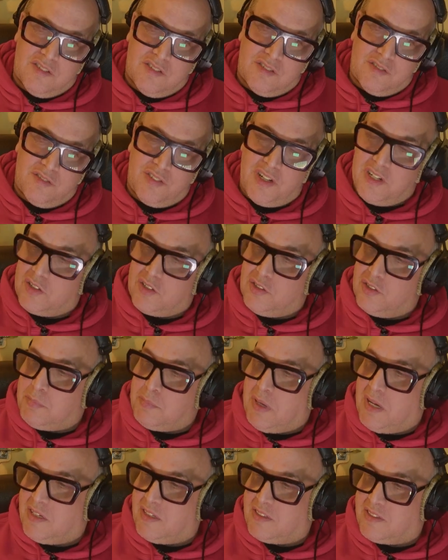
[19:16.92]
Very good,
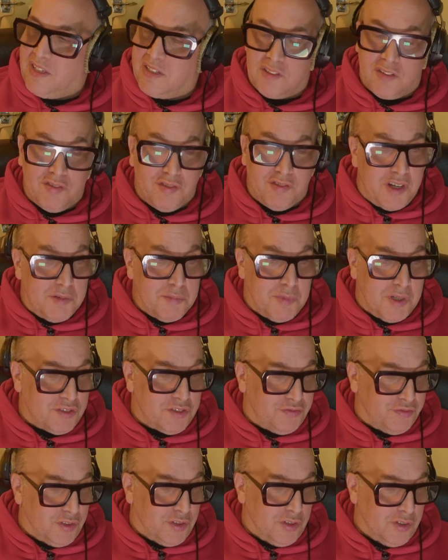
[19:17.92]
Mike. Thank you very much
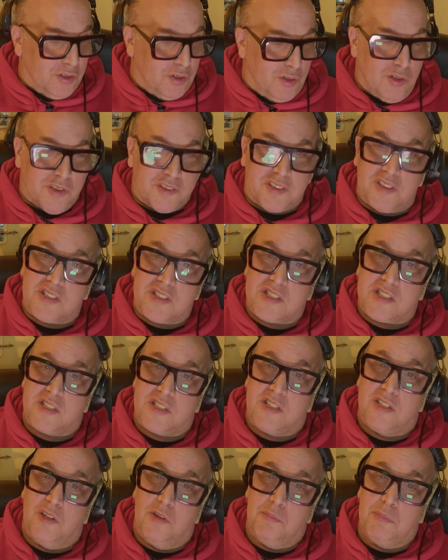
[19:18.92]
for all these
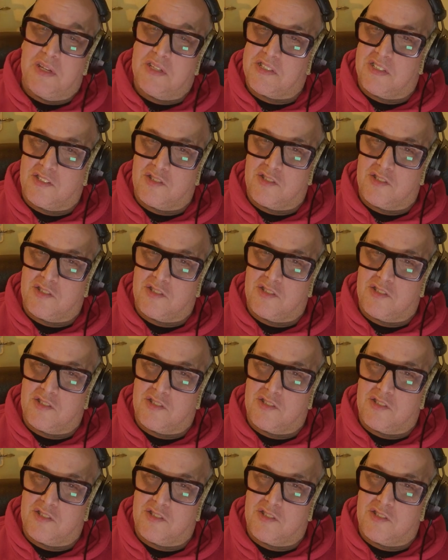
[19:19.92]
amazing